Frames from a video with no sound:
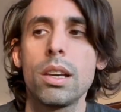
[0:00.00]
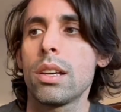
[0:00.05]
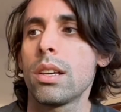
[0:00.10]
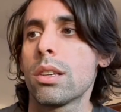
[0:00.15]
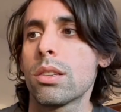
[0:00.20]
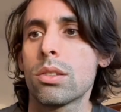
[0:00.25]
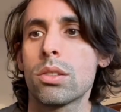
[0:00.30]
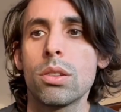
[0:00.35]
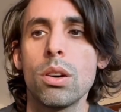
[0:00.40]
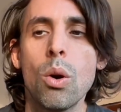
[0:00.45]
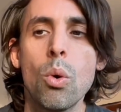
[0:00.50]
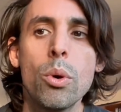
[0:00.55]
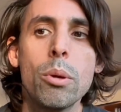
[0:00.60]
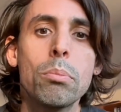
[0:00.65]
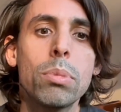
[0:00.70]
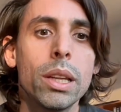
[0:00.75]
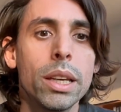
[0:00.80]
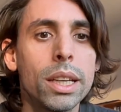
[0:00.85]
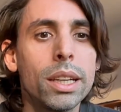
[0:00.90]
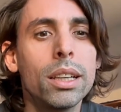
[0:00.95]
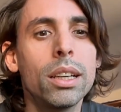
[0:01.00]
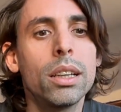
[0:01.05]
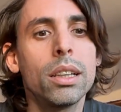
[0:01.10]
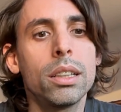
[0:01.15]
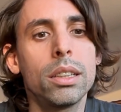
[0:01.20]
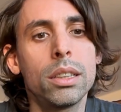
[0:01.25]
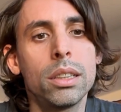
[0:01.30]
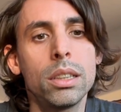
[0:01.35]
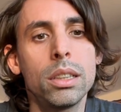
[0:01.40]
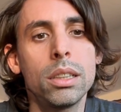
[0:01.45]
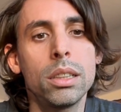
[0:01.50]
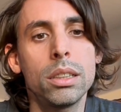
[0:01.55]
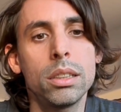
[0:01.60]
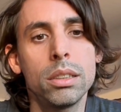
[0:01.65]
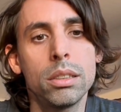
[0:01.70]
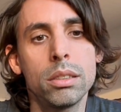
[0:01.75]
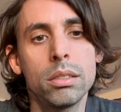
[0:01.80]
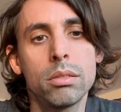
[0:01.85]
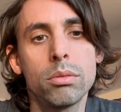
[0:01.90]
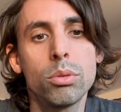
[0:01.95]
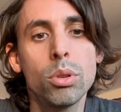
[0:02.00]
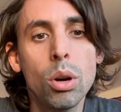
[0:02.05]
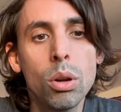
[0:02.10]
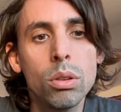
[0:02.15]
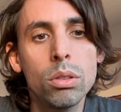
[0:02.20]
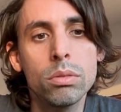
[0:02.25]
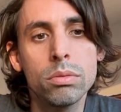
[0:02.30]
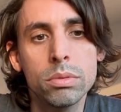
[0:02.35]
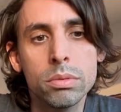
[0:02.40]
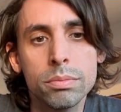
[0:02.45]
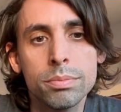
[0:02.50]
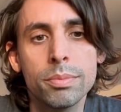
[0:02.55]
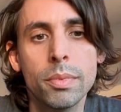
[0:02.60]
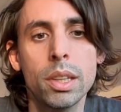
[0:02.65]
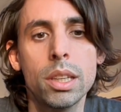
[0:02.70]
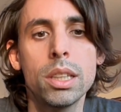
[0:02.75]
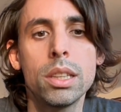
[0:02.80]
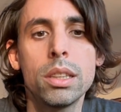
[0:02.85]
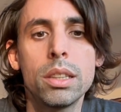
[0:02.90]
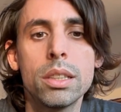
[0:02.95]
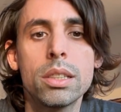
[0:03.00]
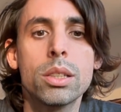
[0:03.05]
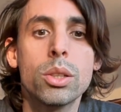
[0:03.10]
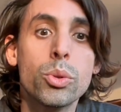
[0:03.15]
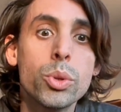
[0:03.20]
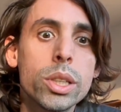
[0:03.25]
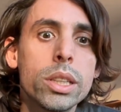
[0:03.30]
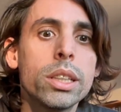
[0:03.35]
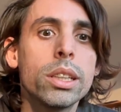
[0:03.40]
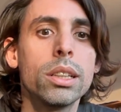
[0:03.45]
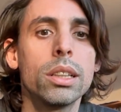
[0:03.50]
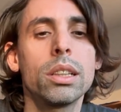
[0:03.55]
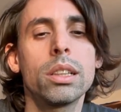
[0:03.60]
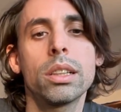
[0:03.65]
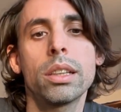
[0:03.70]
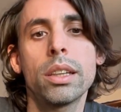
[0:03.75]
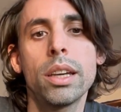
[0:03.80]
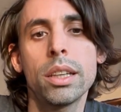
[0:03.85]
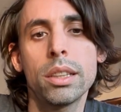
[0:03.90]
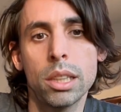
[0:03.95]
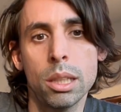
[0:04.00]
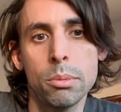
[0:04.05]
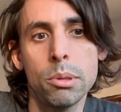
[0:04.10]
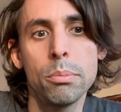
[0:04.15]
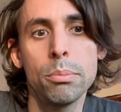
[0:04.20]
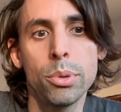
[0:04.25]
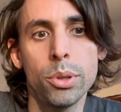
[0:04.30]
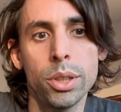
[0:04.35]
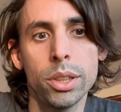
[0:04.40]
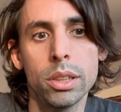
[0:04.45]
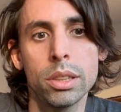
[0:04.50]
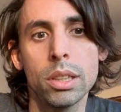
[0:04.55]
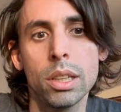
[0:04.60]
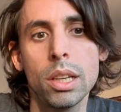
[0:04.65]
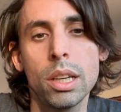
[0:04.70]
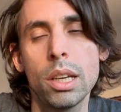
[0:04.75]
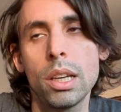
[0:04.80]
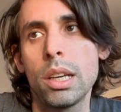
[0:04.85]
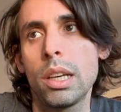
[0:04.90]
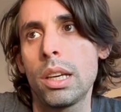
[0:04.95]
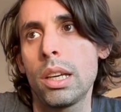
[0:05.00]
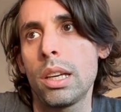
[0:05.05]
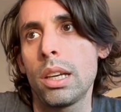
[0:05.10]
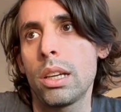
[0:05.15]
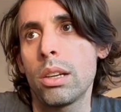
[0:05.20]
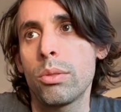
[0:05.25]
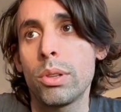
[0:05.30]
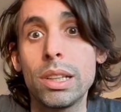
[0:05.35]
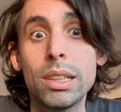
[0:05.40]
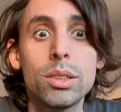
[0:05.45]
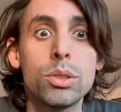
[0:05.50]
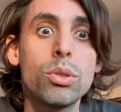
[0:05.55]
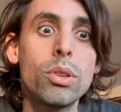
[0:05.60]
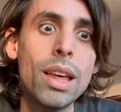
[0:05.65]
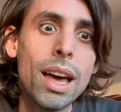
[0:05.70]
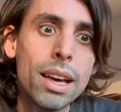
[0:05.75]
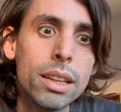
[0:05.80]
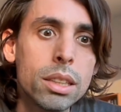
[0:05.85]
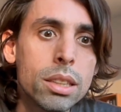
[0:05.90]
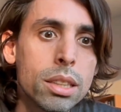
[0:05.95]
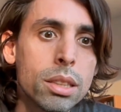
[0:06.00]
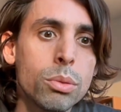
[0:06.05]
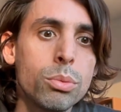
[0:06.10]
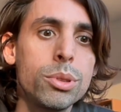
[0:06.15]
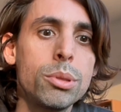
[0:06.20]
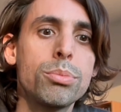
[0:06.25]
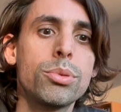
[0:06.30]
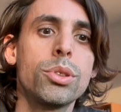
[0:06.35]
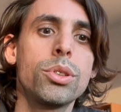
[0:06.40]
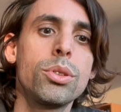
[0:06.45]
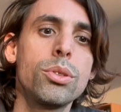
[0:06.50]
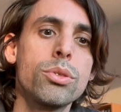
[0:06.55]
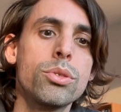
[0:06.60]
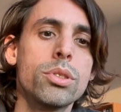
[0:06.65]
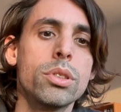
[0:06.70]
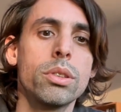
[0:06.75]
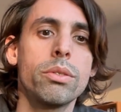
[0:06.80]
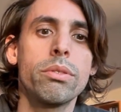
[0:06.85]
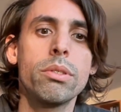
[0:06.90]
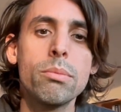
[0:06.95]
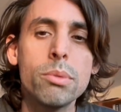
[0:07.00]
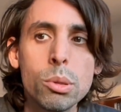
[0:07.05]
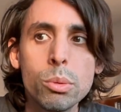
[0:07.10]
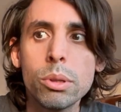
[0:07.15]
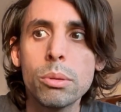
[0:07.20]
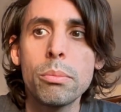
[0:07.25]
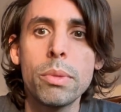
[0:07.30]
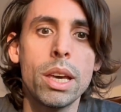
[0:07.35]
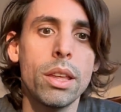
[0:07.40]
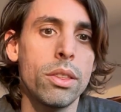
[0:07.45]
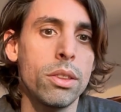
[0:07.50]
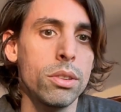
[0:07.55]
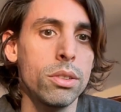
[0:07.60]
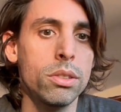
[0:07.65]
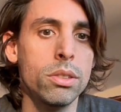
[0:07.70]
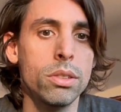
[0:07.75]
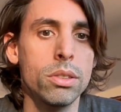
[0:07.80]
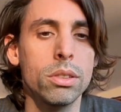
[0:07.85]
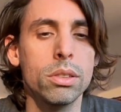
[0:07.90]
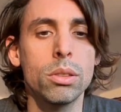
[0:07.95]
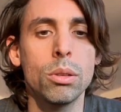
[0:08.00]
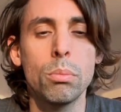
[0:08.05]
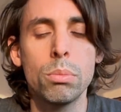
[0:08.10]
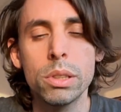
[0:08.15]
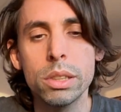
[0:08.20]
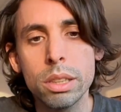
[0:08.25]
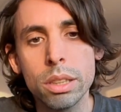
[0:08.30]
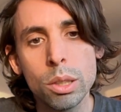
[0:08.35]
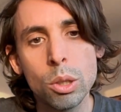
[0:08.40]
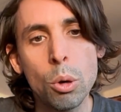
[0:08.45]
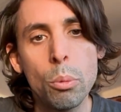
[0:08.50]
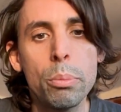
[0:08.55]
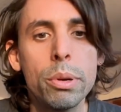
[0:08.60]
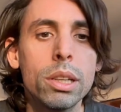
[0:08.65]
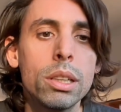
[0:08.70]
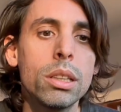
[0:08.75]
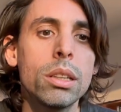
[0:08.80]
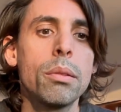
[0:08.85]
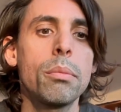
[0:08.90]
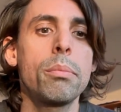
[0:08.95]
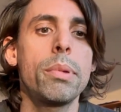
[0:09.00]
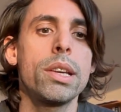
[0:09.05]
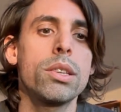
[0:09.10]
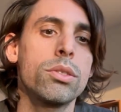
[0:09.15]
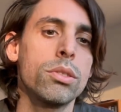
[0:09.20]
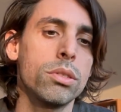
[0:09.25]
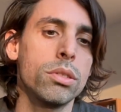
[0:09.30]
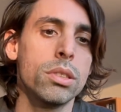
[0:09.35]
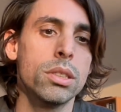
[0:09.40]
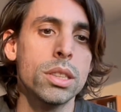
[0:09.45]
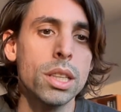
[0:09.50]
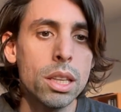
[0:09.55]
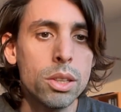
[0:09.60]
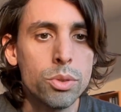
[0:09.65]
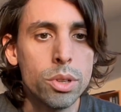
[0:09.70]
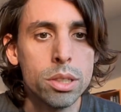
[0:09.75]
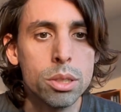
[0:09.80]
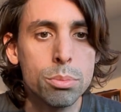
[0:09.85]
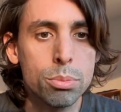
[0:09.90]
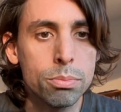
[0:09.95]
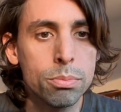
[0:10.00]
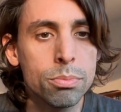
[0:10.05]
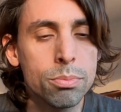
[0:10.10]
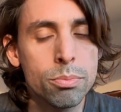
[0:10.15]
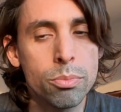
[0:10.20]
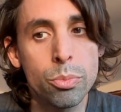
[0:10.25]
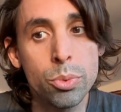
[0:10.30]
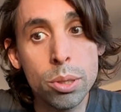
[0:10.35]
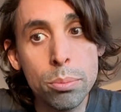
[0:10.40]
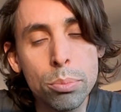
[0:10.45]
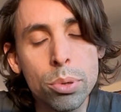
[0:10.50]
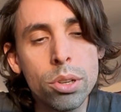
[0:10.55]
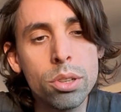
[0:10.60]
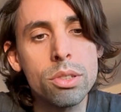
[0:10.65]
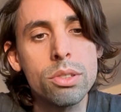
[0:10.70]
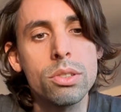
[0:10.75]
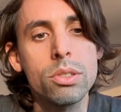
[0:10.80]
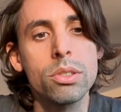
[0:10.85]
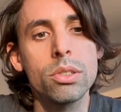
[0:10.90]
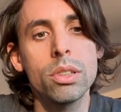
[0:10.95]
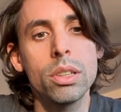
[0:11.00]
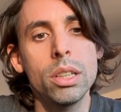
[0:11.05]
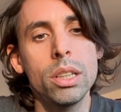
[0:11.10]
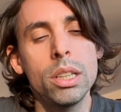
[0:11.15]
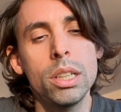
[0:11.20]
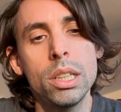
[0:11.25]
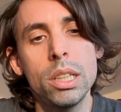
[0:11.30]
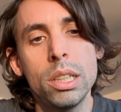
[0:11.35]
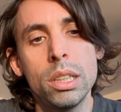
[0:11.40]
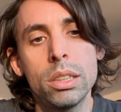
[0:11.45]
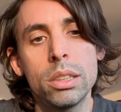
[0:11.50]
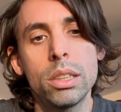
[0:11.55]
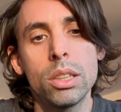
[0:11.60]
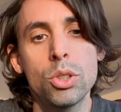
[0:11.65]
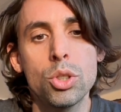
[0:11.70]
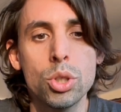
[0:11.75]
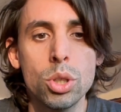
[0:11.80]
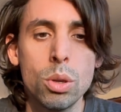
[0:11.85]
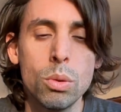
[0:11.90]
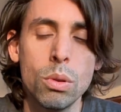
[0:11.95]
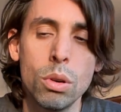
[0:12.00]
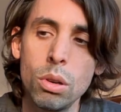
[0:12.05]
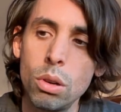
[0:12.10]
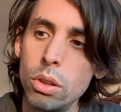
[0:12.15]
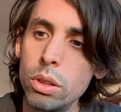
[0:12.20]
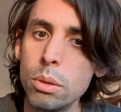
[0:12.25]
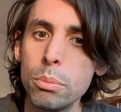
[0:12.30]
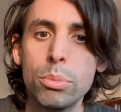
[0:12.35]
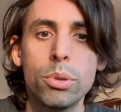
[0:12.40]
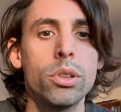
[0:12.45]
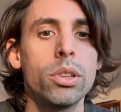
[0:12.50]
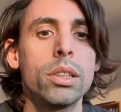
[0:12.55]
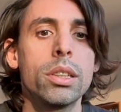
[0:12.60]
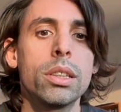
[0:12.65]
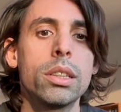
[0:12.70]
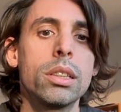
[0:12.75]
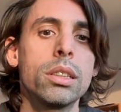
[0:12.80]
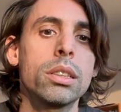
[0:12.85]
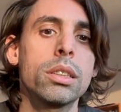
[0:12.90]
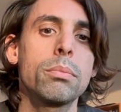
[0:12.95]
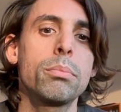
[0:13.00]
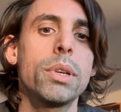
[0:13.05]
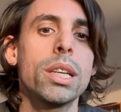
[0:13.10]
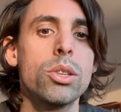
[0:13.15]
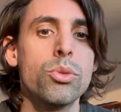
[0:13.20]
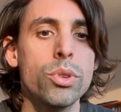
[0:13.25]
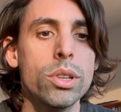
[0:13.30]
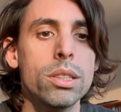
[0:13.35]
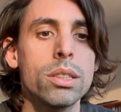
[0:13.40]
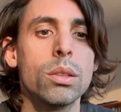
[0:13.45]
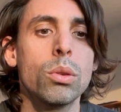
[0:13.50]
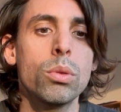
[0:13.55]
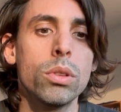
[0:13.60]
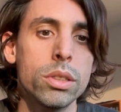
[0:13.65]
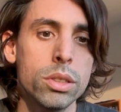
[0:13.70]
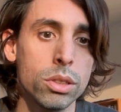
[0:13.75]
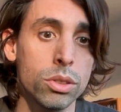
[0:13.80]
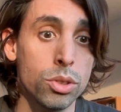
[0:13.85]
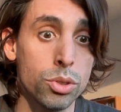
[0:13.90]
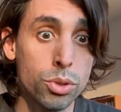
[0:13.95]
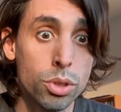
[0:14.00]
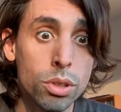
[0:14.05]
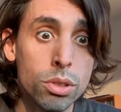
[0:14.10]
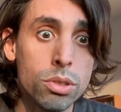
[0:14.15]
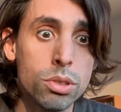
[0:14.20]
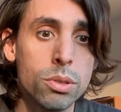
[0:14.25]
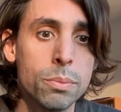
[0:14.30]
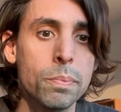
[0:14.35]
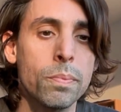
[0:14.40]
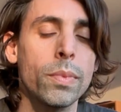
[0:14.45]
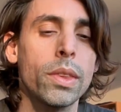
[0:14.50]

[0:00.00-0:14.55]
So we play a role in this critical gatekeeping point. Related to that, we produce a reviewing method, completely open, based on standardized reports that show all important metrics and quality controls.